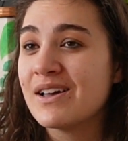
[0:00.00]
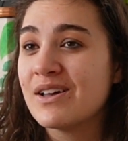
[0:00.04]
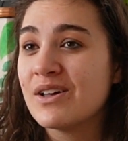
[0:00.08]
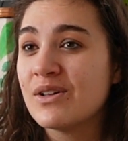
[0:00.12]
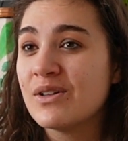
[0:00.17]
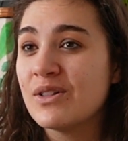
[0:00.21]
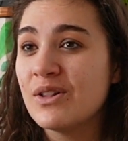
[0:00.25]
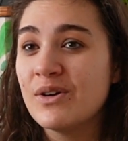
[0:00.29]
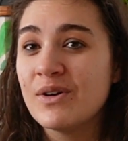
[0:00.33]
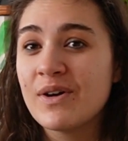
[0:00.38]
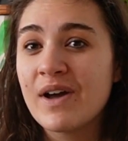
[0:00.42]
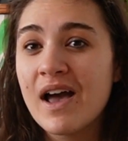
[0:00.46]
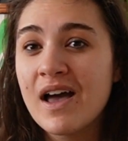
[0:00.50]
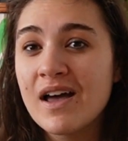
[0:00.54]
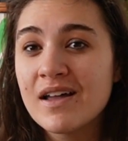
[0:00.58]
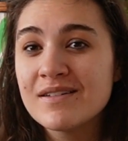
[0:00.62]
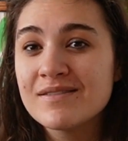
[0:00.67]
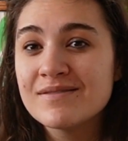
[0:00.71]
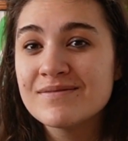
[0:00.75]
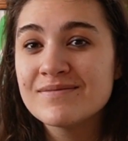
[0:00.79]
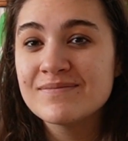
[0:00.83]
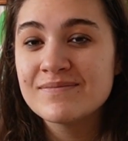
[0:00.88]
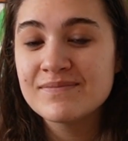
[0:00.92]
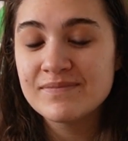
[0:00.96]
glue
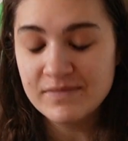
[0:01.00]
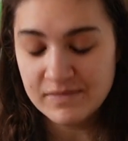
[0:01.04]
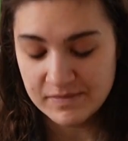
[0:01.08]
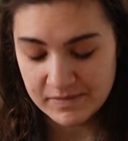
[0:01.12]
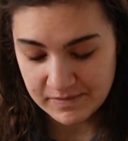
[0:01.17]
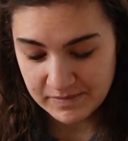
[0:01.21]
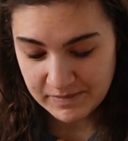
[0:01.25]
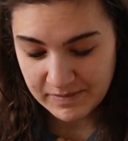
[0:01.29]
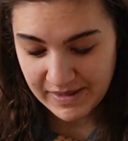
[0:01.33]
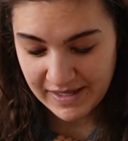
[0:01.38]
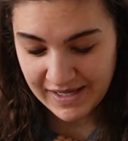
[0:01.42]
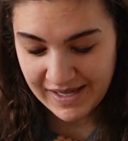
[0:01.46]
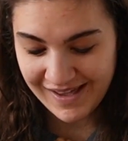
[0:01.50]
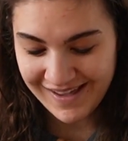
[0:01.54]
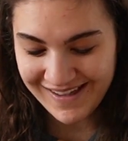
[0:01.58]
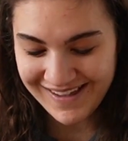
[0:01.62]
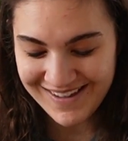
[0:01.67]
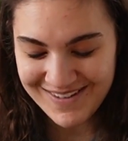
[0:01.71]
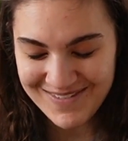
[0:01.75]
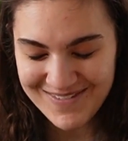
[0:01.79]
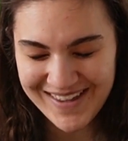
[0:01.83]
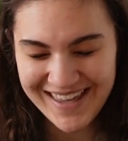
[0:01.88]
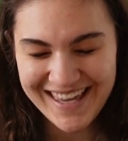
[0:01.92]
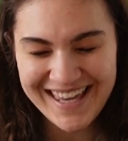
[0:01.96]
gun,
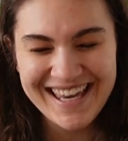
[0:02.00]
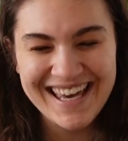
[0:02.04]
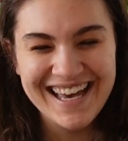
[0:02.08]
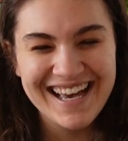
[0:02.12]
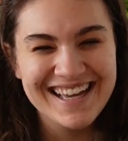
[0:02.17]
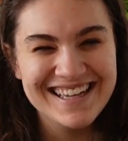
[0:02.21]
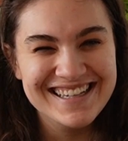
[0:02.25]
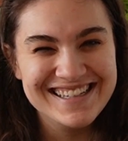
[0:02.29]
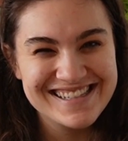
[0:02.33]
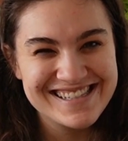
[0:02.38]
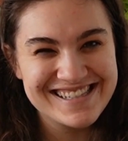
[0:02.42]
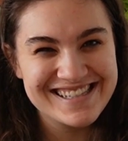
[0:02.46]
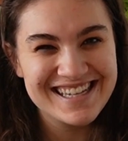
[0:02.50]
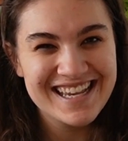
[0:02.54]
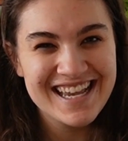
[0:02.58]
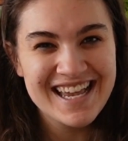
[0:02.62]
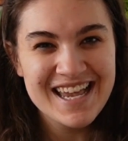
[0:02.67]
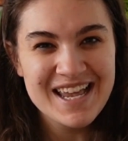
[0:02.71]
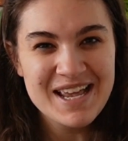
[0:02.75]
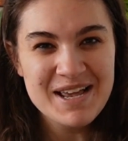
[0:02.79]
because